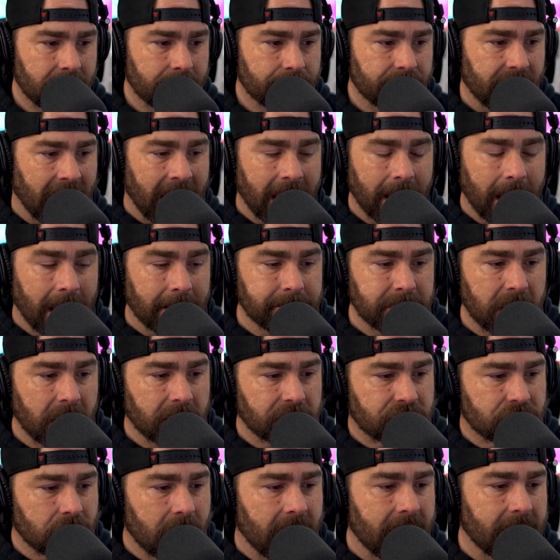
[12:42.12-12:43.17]
I'm not
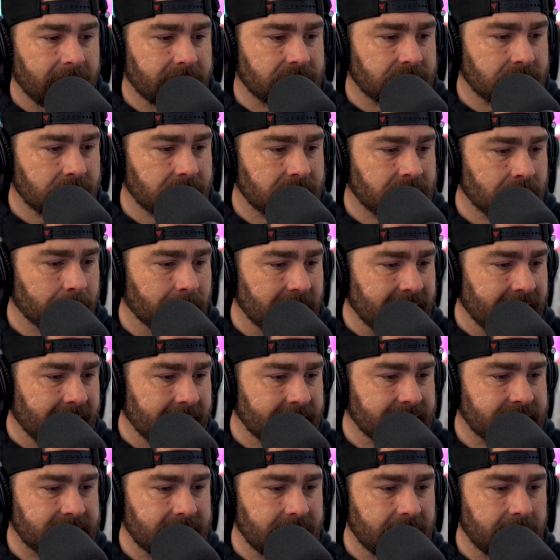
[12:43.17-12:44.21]
trying to be
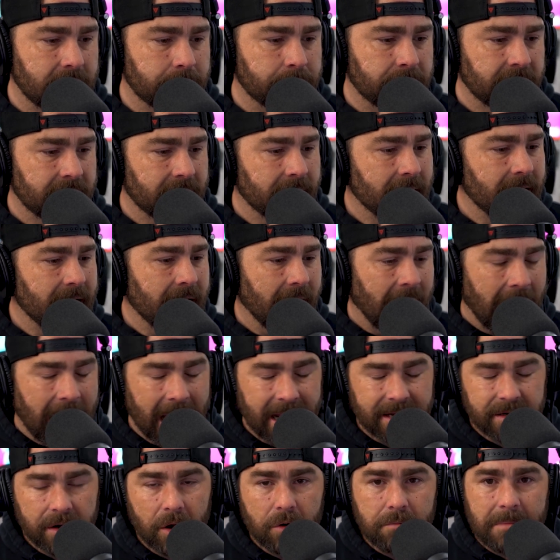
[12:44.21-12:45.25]
conceited, but I
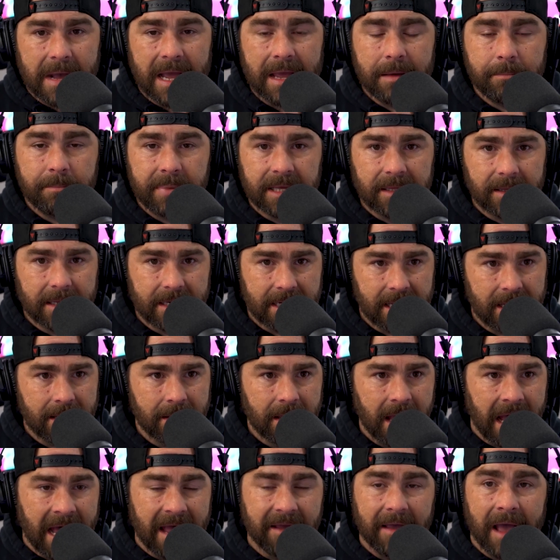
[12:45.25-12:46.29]
know my ability.
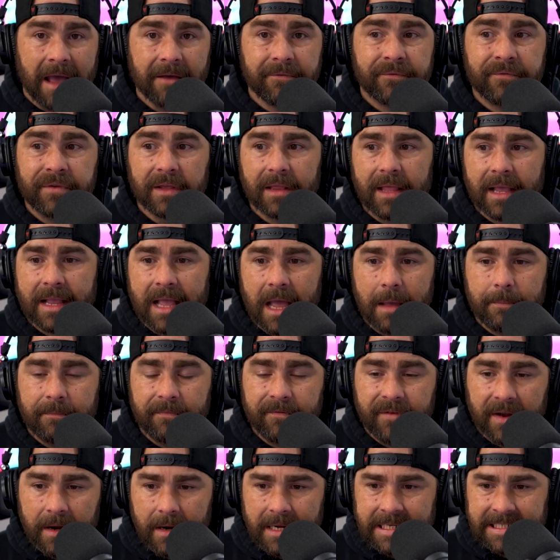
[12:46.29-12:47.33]
I feel like I'm
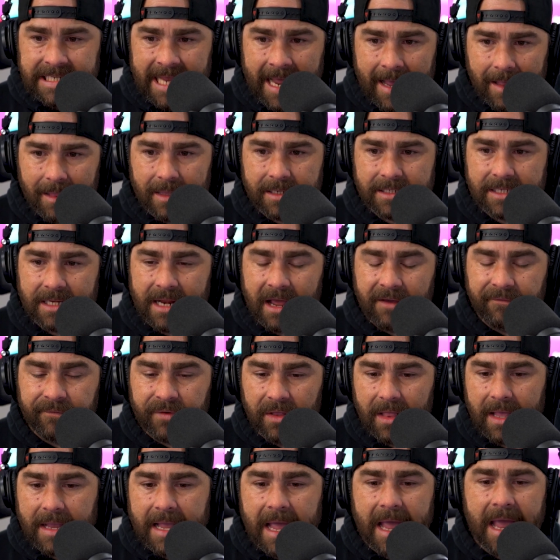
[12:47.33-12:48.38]
very talented. I feel
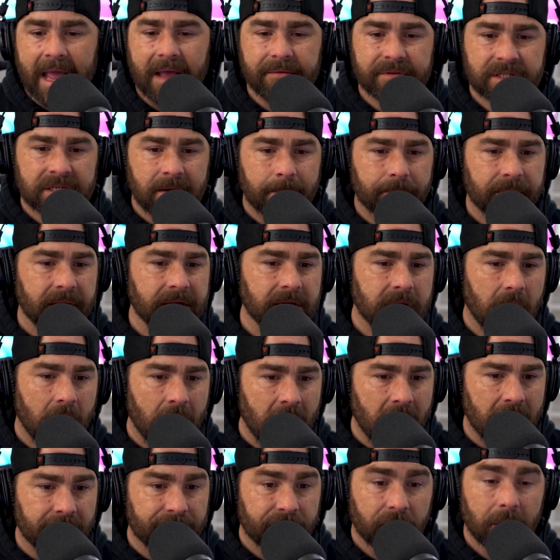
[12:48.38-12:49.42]
like I have something to
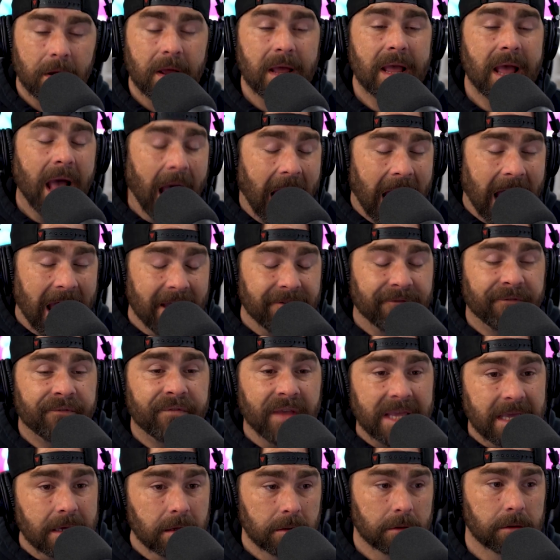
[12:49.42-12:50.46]
offer. I
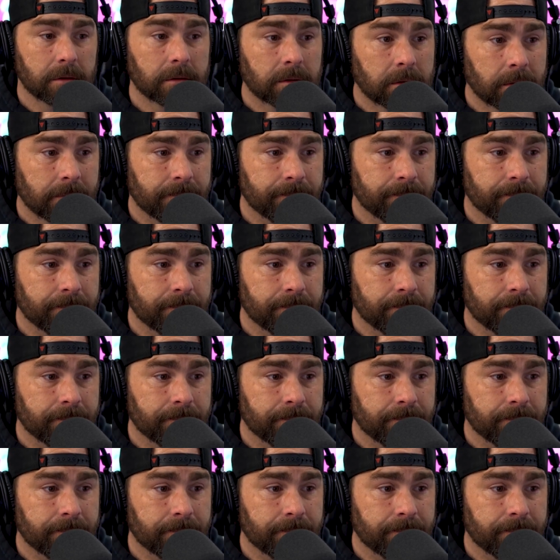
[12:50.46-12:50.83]
feel